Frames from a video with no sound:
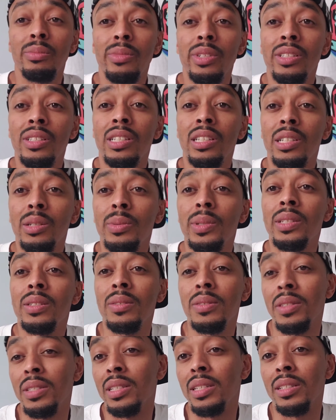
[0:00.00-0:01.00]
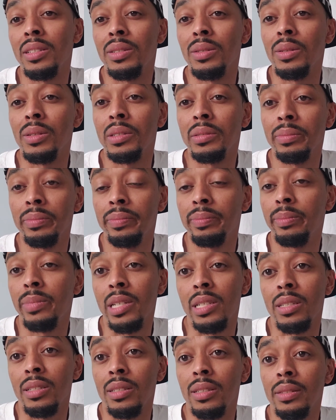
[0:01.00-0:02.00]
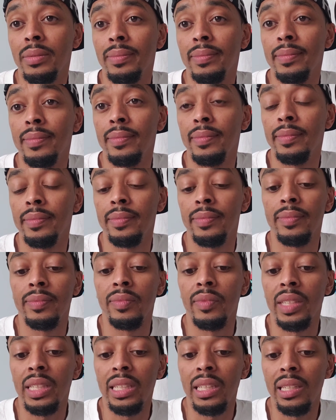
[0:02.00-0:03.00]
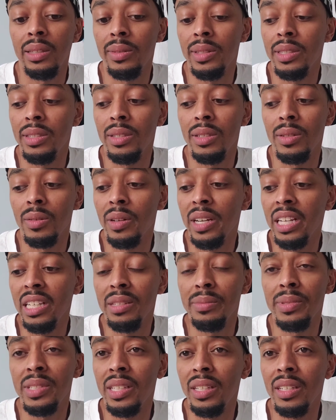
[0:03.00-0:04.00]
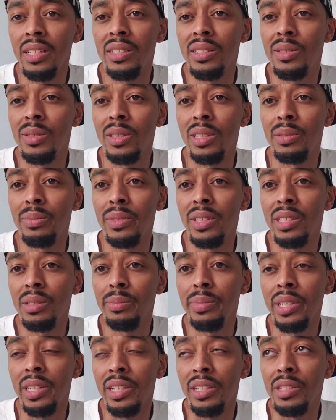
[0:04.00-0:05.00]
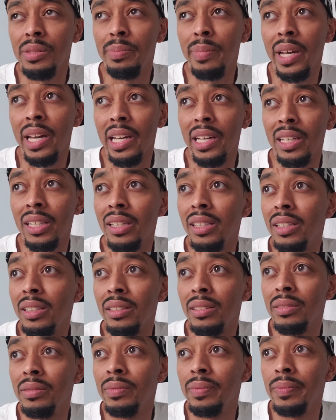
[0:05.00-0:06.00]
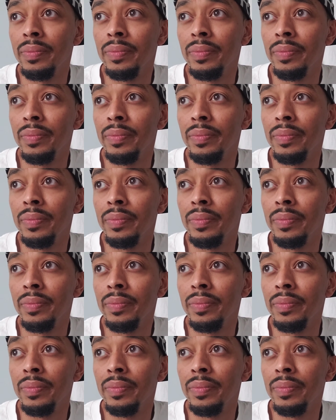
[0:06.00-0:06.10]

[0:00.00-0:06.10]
music, you went to a CD store, basically. And I went to a random CD store in Myrtle Beach back in,